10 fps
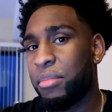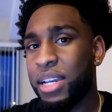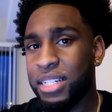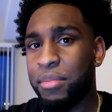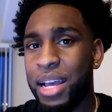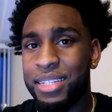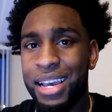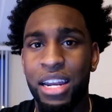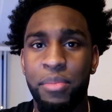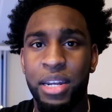because I'm not
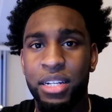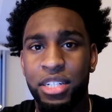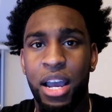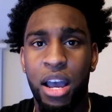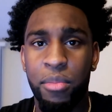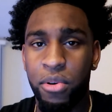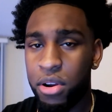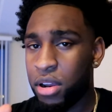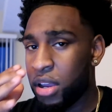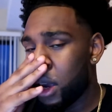tied up at a job or